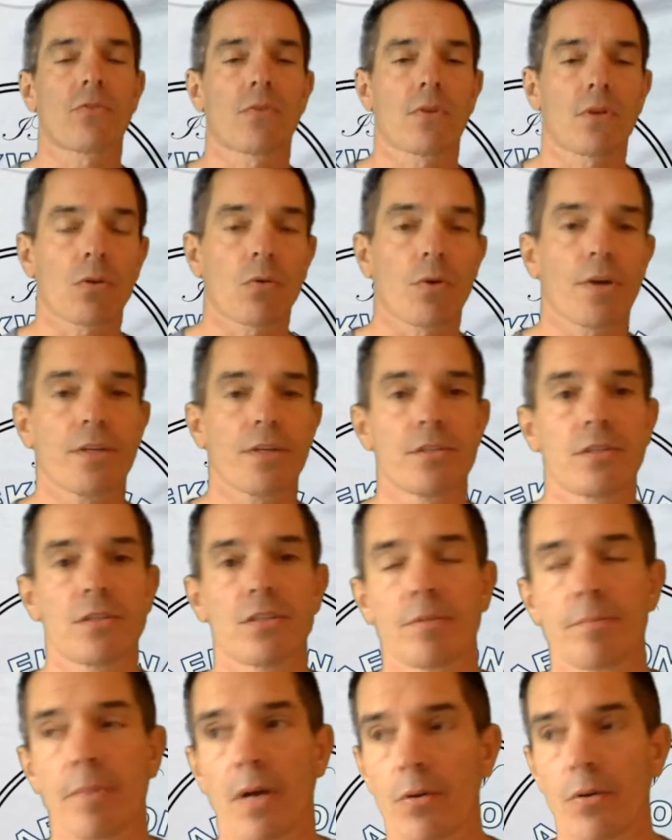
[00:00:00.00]
and questions
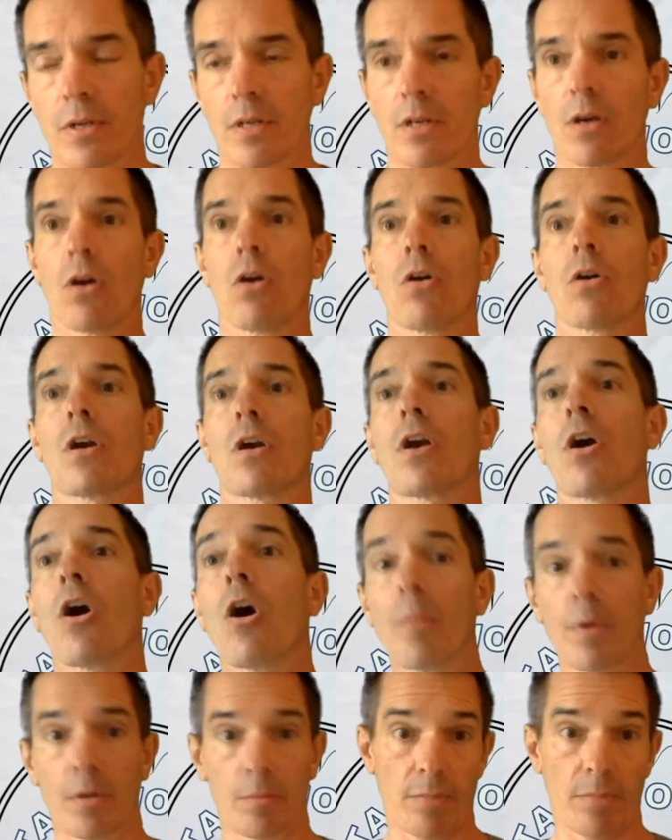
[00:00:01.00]
about it are
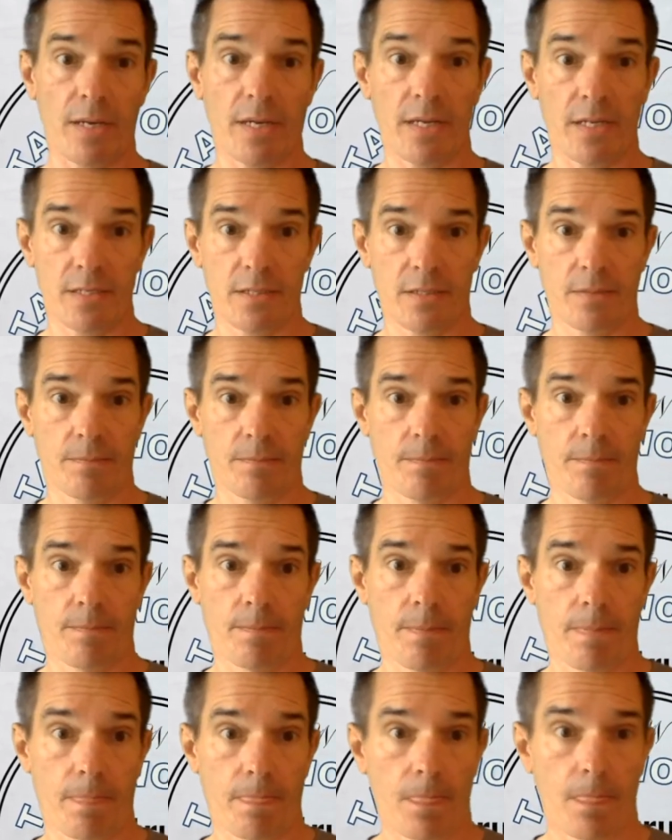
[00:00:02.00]
commonplace?
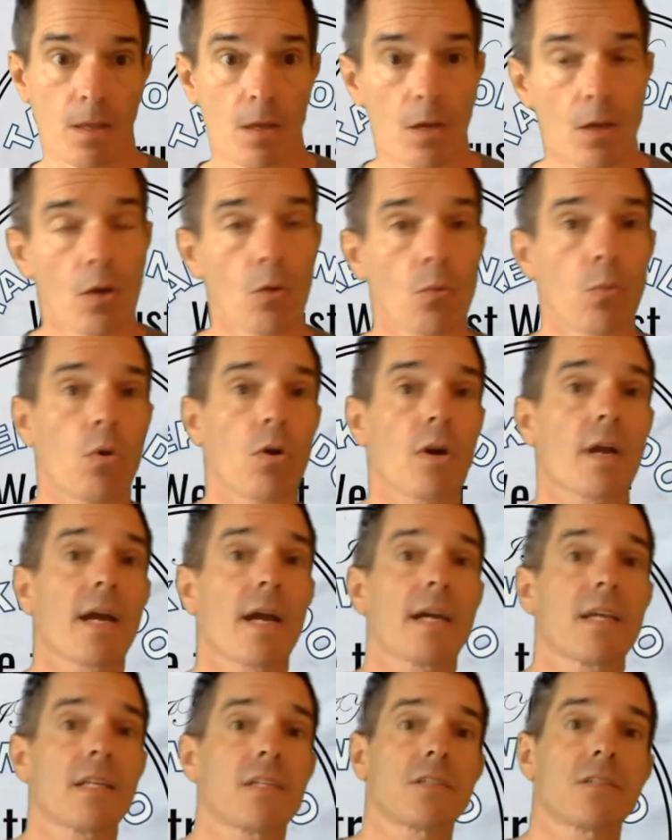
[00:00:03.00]
What
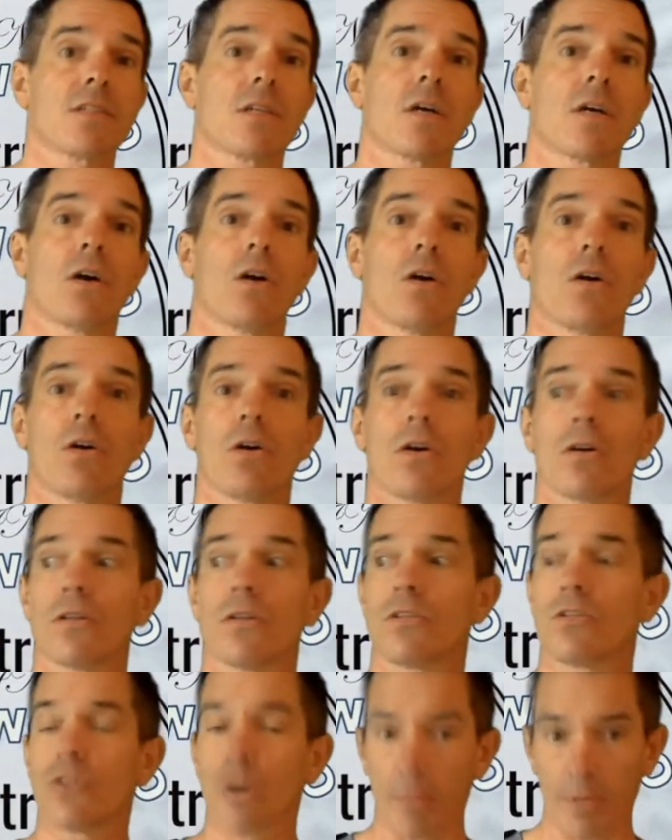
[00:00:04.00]
kinds are
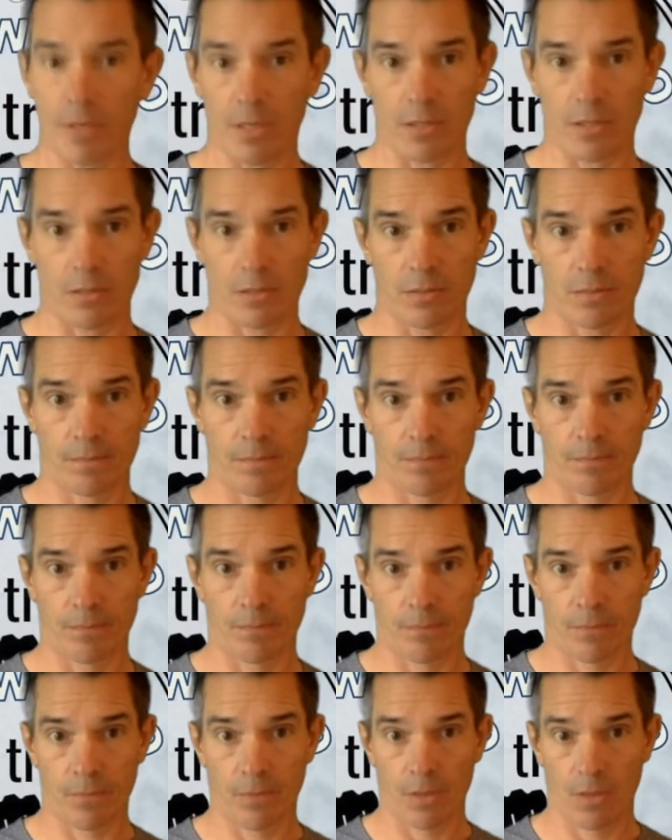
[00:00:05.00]
dominant?
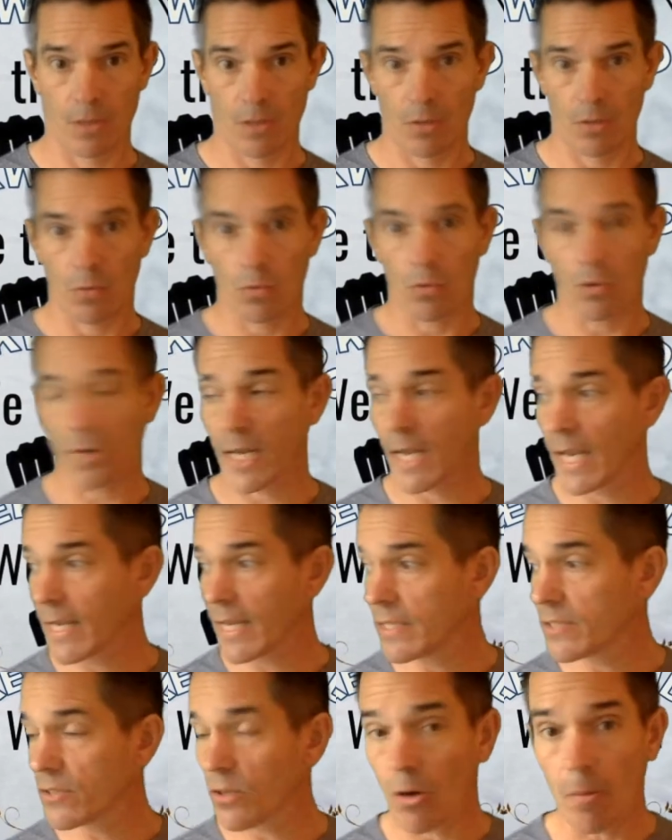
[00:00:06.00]
What
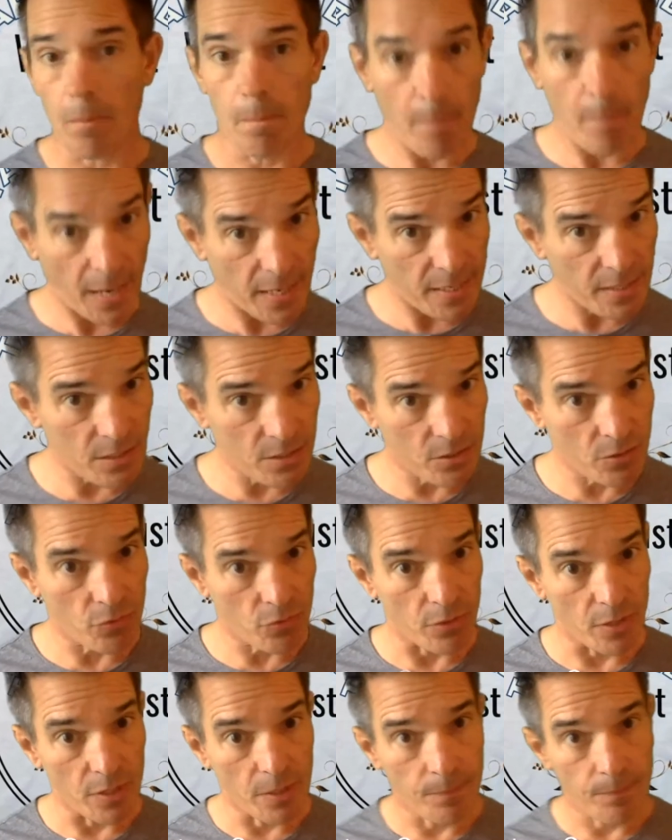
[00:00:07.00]
kinds are
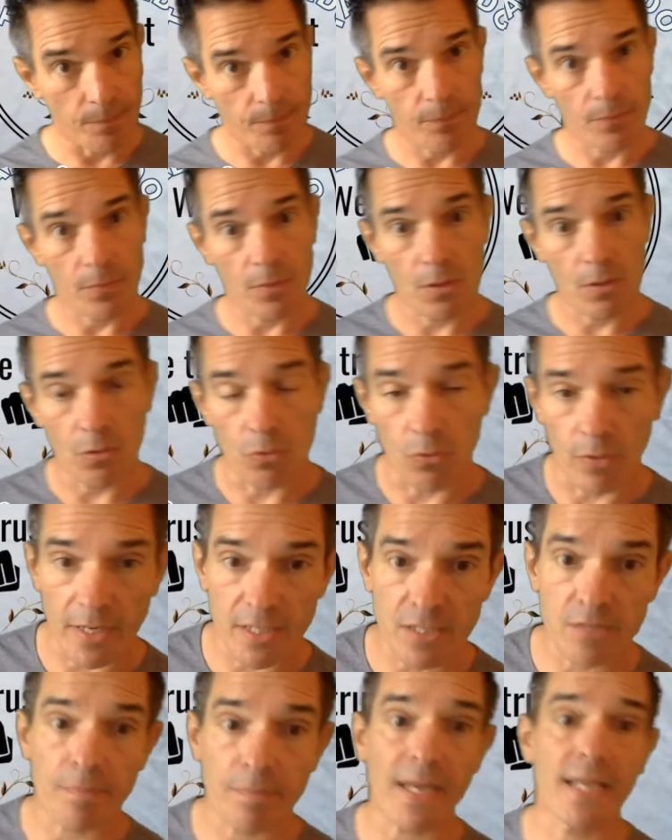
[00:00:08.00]
mandatory or
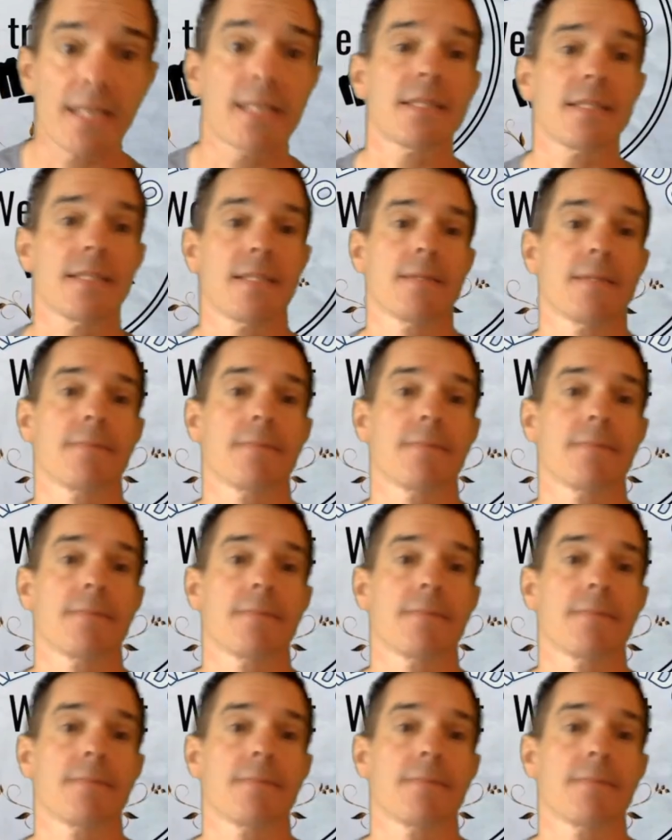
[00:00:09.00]
expected?